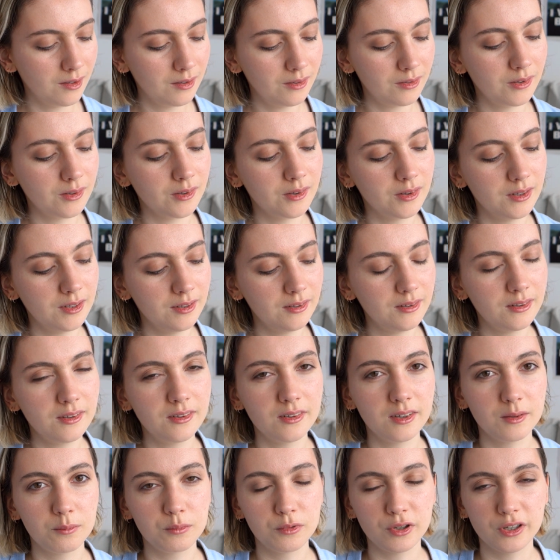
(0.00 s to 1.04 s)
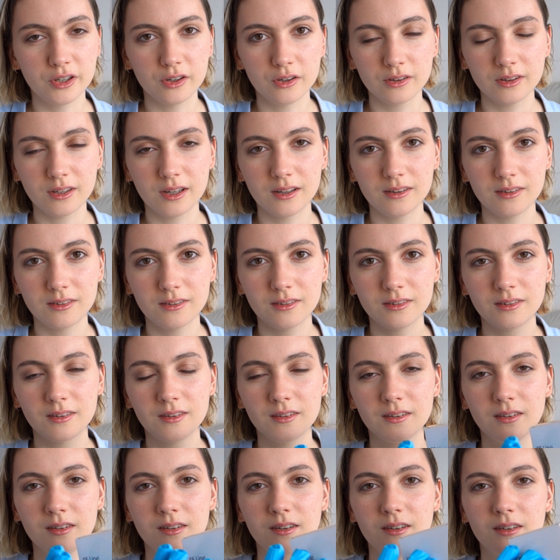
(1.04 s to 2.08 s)
So this is a product
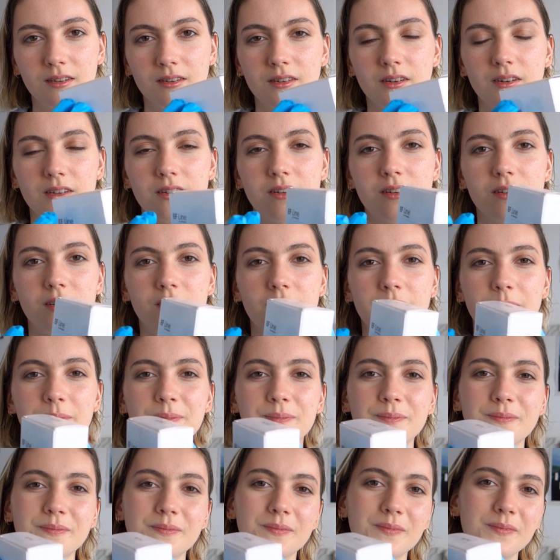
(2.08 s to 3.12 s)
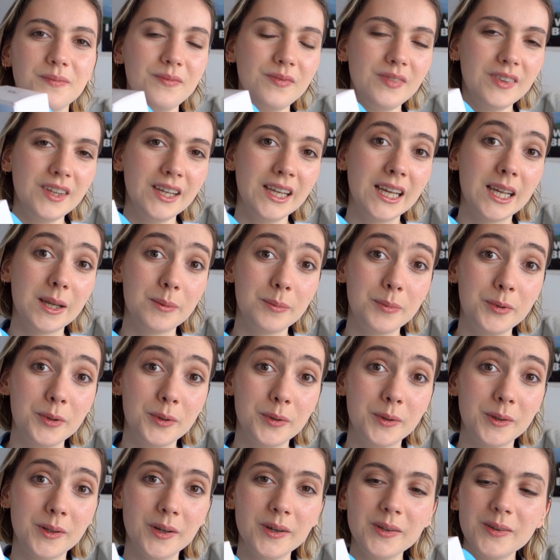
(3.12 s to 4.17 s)
that's gonna help
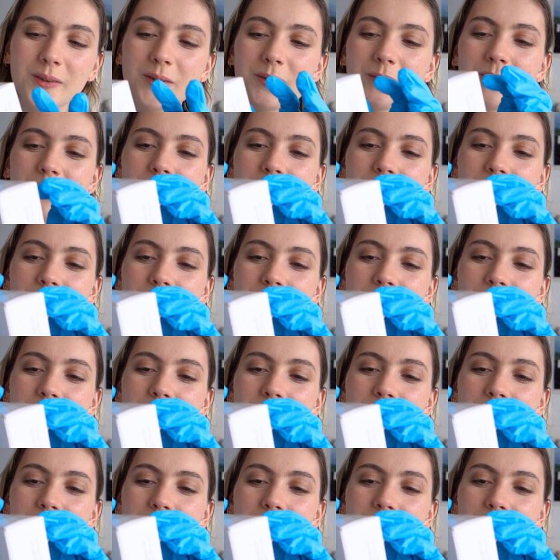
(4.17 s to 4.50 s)
you a lot.